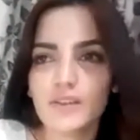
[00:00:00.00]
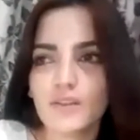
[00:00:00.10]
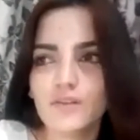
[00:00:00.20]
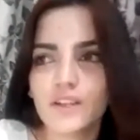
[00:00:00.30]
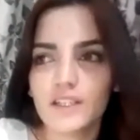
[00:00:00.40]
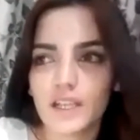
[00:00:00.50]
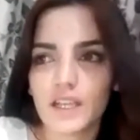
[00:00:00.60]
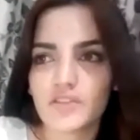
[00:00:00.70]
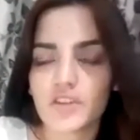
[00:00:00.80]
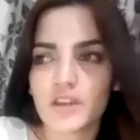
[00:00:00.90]

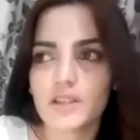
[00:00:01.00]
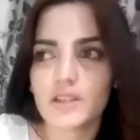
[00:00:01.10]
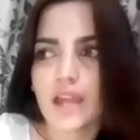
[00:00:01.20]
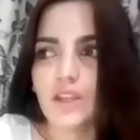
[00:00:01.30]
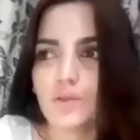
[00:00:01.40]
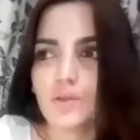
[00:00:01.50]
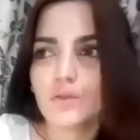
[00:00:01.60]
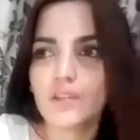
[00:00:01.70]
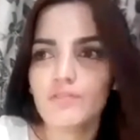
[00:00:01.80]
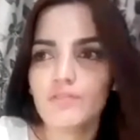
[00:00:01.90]
contagious, and when
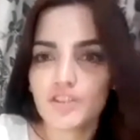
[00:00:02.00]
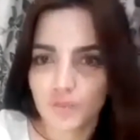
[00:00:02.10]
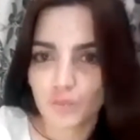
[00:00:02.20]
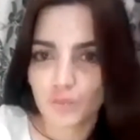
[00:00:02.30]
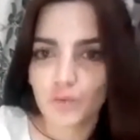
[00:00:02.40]
we shoot,